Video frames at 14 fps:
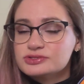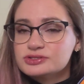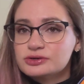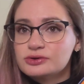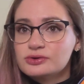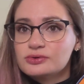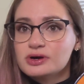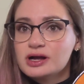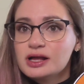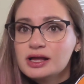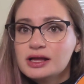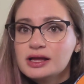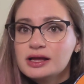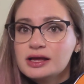So
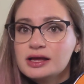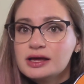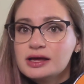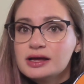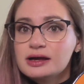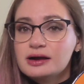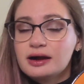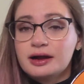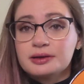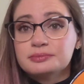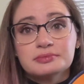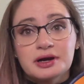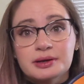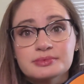
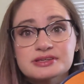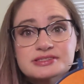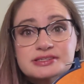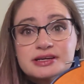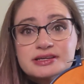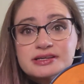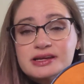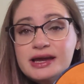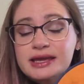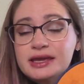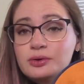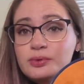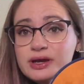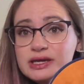I'm excited. I
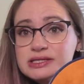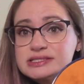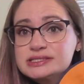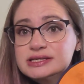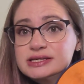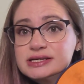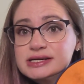can't wait.